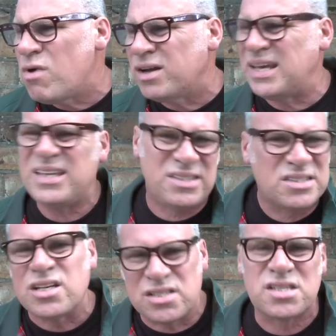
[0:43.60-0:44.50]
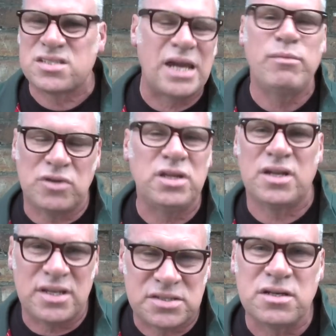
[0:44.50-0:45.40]
one, it does the same thing
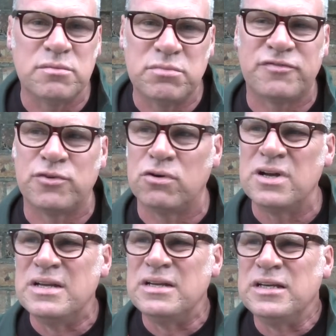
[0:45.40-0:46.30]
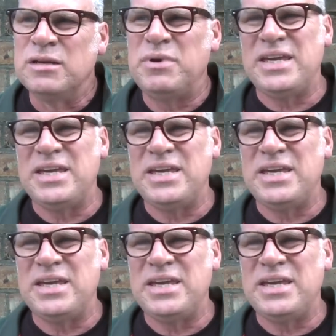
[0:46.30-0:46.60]
that it's done before, but